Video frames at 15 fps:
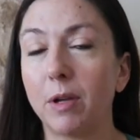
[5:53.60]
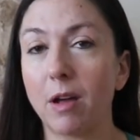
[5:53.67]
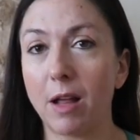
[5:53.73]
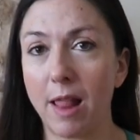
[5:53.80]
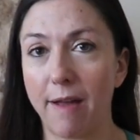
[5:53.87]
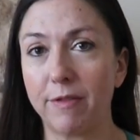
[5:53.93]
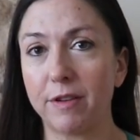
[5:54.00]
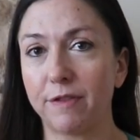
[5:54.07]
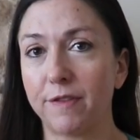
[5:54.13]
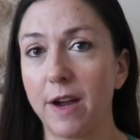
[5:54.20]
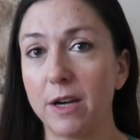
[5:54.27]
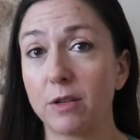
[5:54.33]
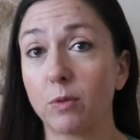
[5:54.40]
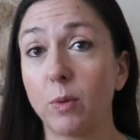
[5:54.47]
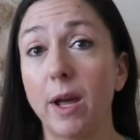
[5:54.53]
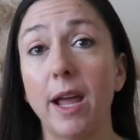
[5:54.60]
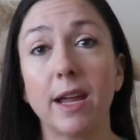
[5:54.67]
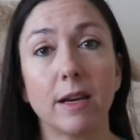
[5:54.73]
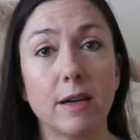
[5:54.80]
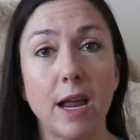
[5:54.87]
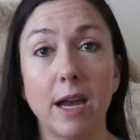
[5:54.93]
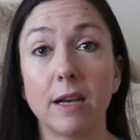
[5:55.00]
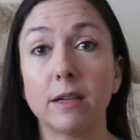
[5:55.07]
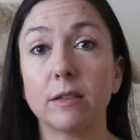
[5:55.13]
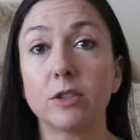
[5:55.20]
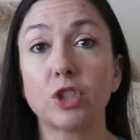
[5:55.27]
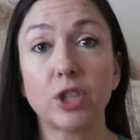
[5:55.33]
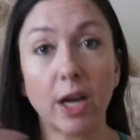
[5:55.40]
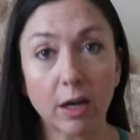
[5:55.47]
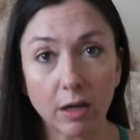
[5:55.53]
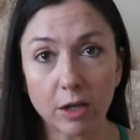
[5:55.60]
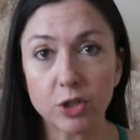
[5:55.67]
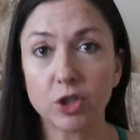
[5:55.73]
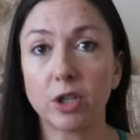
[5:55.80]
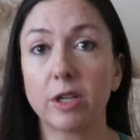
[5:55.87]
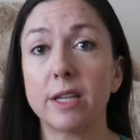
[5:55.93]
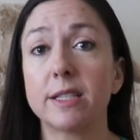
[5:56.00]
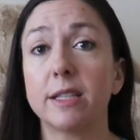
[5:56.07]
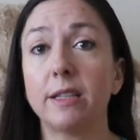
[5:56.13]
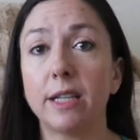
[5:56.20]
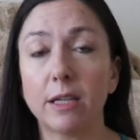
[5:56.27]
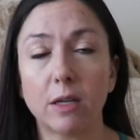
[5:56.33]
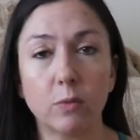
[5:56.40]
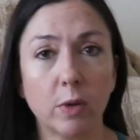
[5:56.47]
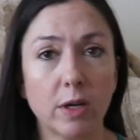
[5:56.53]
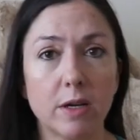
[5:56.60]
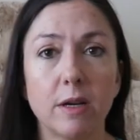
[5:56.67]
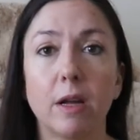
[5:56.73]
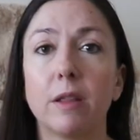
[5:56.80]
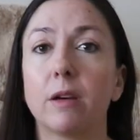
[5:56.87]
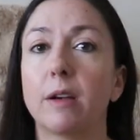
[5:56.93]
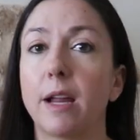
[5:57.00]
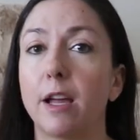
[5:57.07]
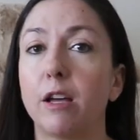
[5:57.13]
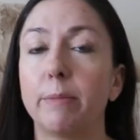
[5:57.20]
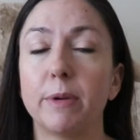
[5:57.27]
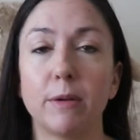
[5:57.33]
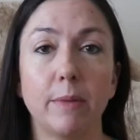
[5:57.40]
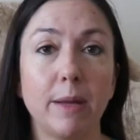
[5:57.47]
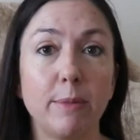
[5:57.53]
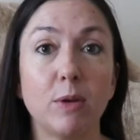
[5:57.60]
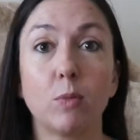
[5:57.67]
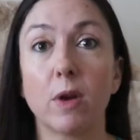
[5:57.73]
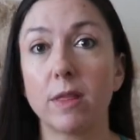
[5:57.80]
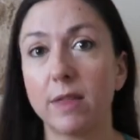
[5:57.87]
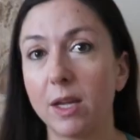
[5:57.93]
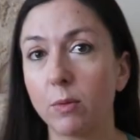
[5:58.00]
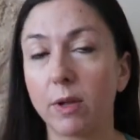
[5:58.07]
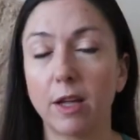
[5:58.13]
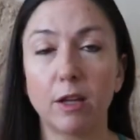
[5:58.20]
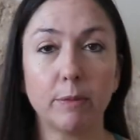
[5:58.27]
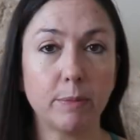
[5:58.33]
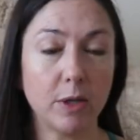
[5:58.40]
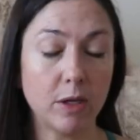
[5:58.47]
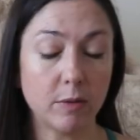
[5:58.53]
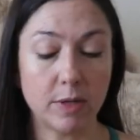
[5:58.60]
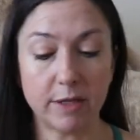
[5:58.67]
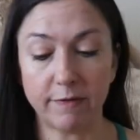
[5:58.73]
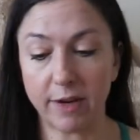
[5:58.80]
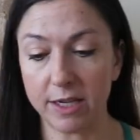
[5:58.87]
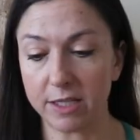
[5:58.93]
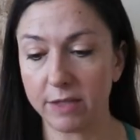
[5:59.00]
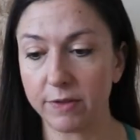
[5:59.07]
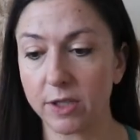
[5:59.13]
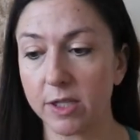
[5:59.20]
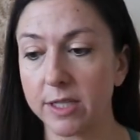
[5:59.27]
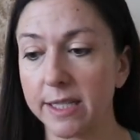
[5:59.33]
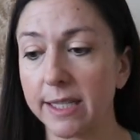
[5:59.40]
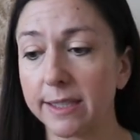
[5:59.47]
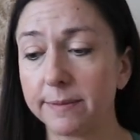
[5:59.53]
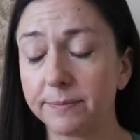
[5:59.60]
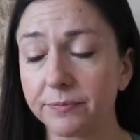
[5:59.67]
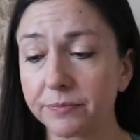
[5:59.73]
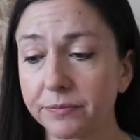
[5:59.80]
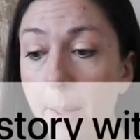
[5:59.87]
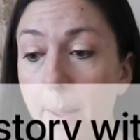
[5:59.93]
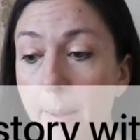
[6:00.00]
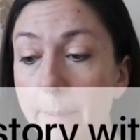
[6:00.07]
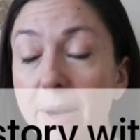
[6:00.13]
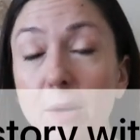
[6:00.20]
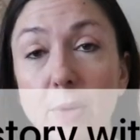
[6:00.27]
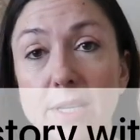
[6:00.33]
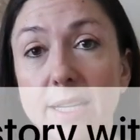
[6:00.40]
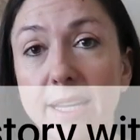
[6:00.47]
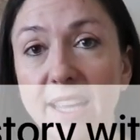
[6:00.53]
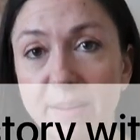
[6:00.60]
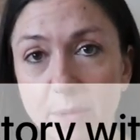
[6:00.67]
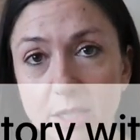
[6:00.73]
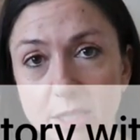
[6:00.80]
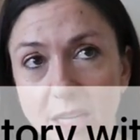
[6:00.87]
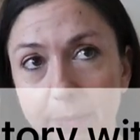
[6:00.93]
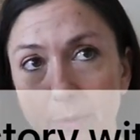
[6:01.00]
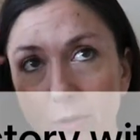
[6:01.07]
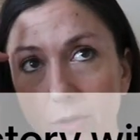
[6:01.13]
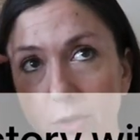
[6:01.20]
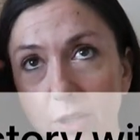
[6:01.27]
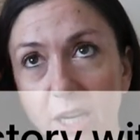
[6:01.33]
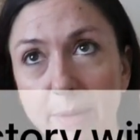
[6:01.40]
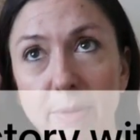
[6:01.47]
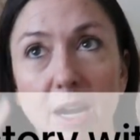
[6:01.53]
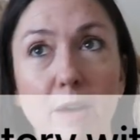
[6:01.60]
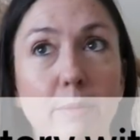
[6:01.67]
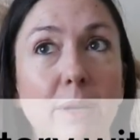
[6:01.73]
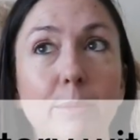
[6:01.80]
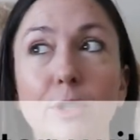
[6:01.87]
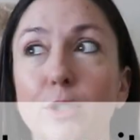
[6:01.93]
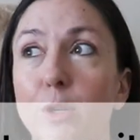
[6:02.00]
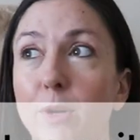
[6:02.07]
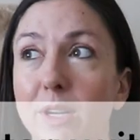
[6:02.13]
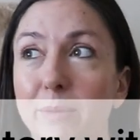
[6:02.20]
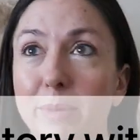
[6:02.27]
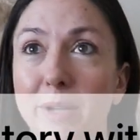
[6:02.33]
we all have to find our way and, and share our journeys and lean on one another and help and maybe one thing will help you and vice versa. But anyways, they gave me a topical cream and I remember going